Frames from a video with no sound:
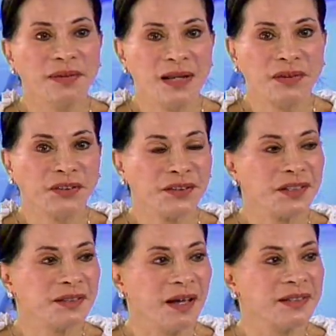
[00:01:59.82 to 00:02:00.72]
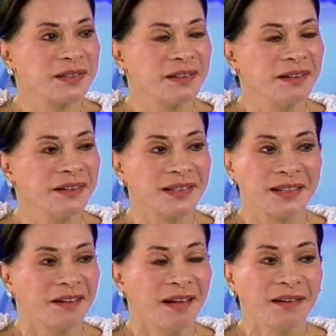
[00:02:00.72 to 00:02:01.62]
never criticized the
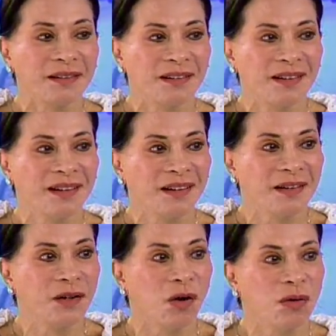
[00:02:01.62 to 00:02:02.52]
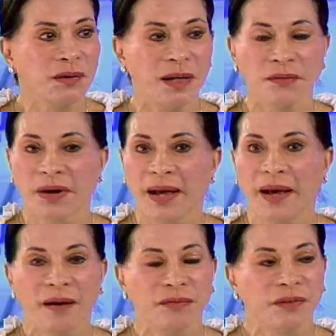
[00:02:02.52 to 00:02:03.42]
Senate. Oh. No, I never
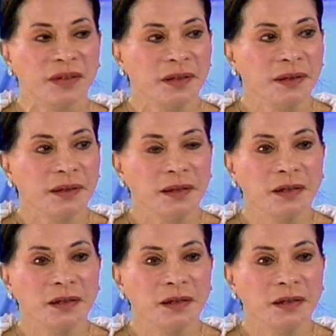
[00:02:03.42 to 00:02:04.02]
have. You